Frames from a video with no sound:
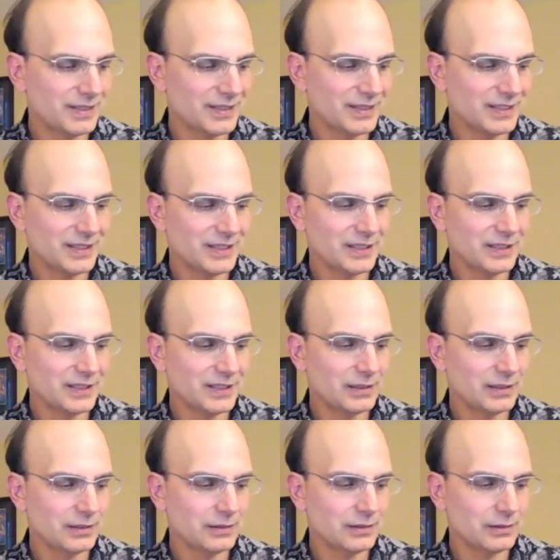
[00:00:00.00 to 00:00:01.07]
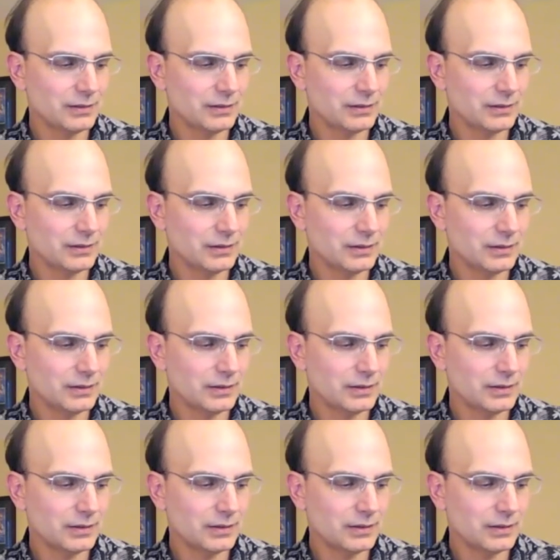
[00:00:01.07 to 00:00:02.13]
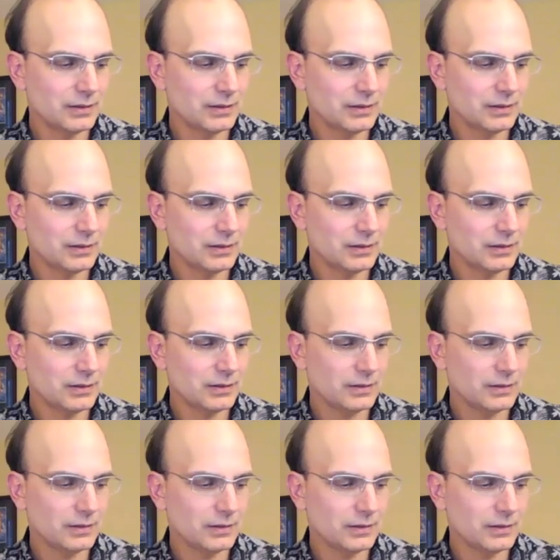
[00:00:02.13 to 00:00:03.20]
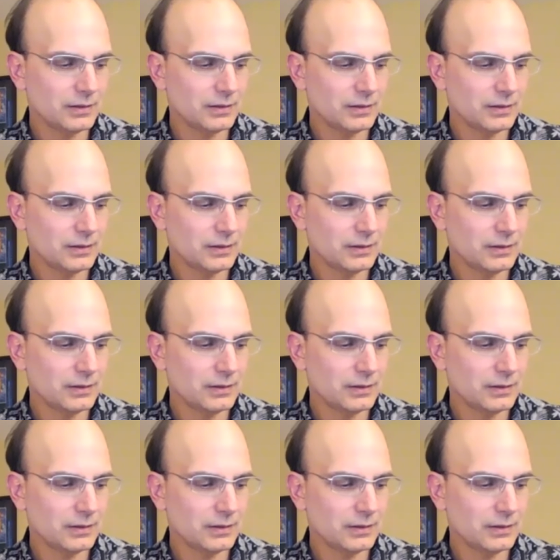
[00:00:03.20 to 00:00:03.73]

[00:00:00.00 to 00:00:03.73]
Nobody speaks.